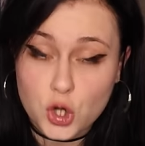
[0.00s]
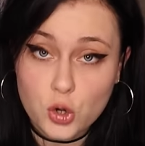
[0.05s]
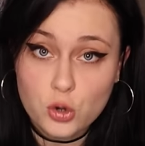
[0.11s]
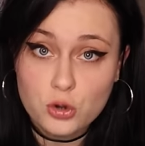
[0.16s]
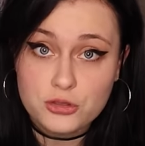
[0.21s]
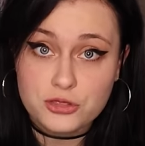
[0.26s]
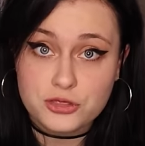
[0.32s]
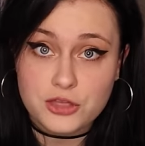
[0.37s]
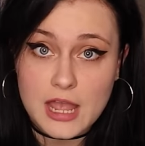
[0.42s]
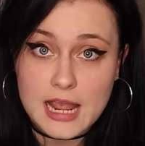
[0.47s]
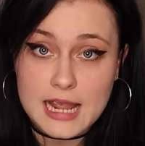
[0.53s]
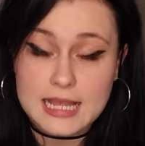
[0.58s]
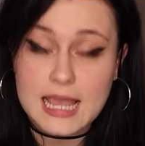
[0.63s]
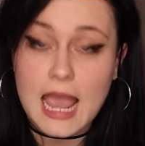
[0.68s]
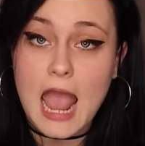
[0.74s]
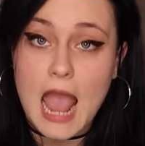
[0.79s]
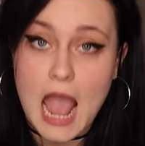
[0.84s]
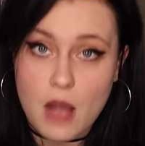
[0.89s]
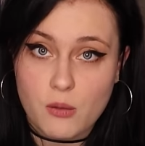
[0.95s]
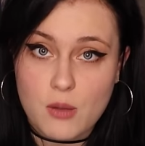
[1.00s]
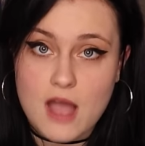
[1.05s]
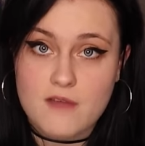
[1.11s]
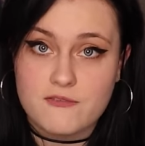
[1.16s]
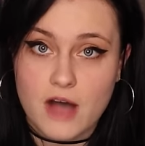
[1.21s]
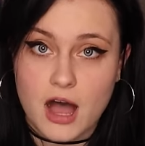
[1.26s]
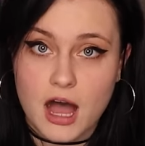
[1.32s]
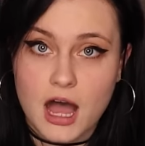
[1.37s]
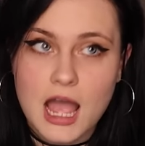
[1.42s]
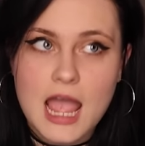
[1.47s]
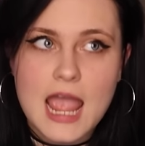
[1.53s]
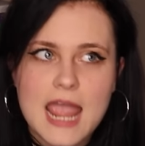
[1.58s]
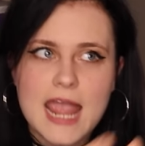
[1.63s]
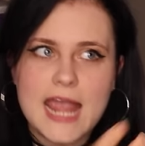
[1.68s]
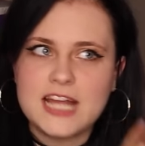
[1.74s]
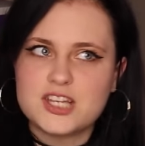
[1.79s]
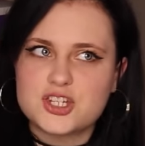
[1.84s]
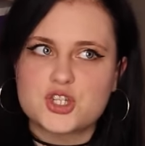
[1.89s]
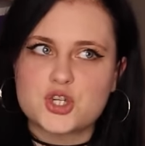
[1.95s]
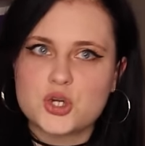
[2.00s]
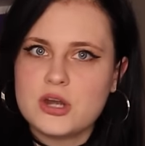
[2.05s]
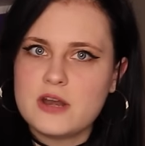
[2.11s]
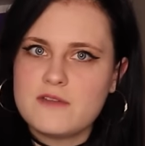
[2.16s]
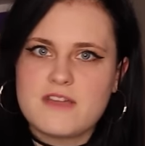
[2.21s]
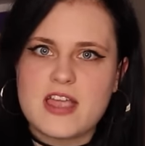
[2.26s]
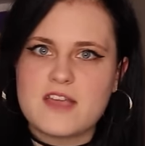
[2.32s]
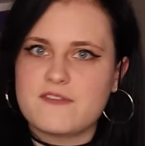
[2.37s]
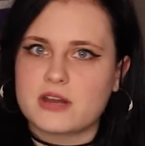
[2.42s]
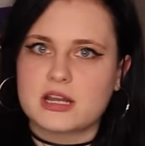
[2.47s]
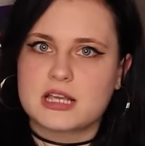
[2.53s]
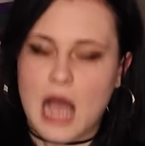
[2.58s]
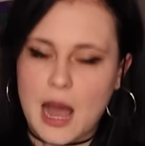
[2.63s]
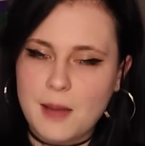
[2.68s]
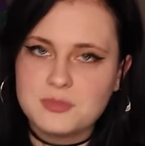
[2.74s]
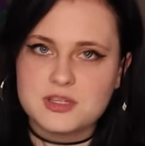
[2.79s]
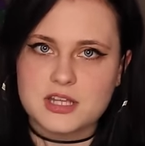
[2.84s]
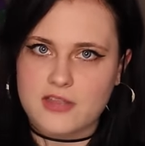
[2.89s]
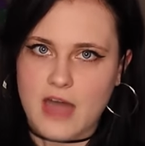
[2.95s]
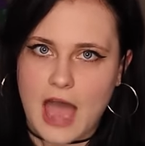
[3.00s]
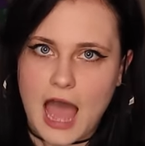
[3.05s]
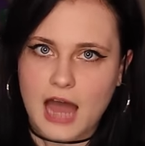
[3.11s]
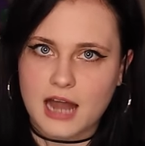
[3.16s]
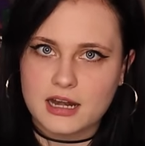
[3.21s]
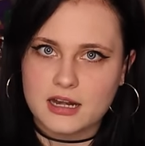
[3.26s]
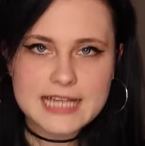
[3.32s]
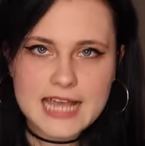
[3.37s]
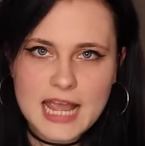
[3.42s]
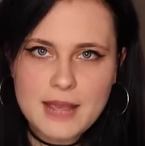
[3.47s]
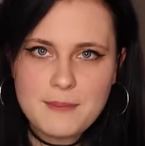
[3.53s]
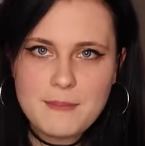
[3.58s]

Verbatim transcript: do However, it shouldn't have even come to that. Kim